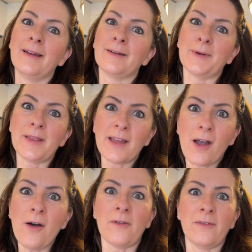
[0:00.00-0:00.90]
where they
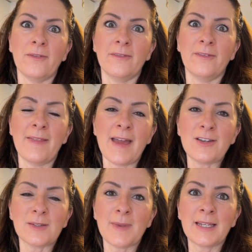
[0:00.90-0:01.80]
go, and
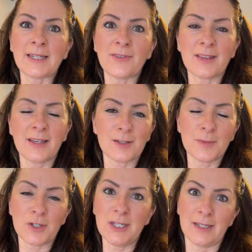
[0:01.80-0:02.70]
that just makes everything so
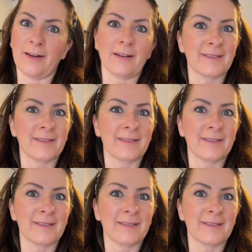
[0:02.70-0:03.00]
much easier.